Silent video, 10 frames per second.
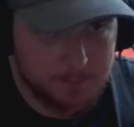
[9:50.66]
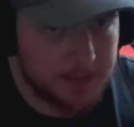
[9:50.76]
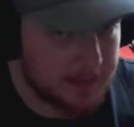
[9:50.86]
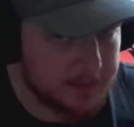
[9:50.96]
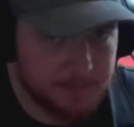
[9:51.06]

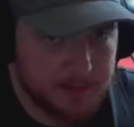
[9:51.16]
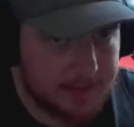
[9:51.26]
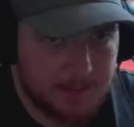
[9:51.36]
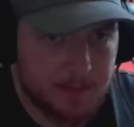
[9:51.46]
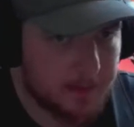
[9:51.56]
Plus, it
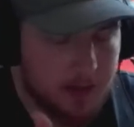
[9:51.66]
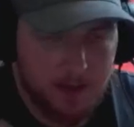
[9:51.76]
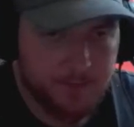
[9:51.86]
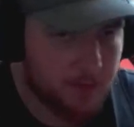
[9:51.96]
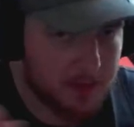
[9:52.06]
wouldn't let me
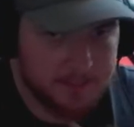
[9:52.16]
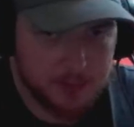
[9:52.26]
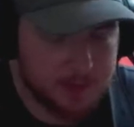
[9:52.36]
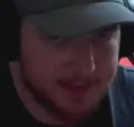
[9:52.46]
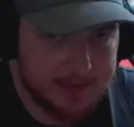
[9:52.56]
go for another
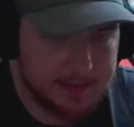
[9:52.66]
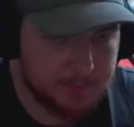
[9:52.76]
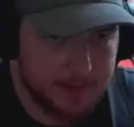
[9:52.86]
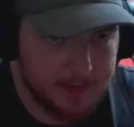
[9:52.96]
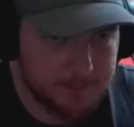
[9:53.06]
track
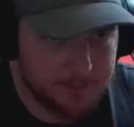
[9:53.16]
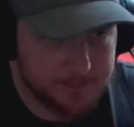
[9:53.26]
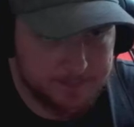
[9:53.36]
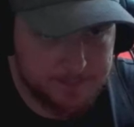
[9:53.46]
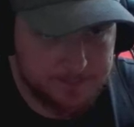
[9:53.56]
anyway.
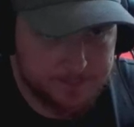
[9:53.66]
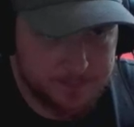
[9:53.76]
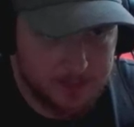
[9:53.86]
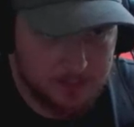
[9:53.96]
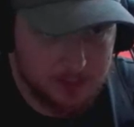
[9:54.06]

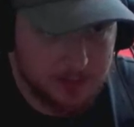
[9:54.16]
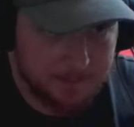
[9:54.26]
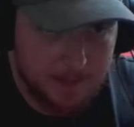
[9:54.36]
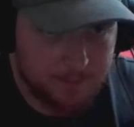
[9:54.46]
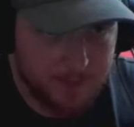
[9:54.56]
It'll just
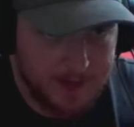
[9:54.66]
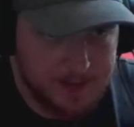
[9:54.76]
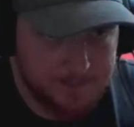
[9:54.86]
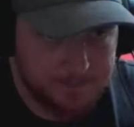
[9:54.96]
come up red.